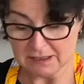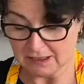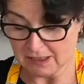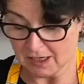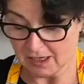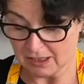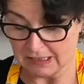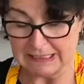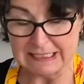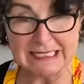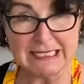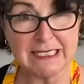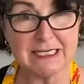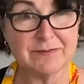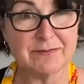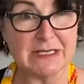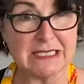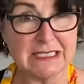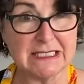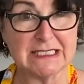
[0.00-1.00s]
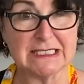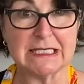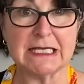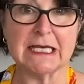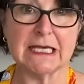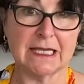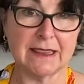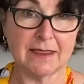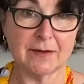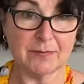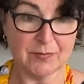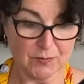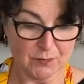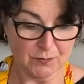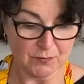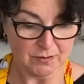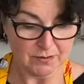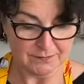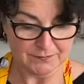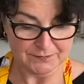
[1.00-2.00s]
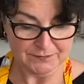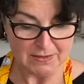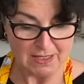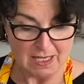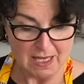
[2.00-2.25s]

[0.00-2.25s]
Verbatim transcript: our lean meat in the bowl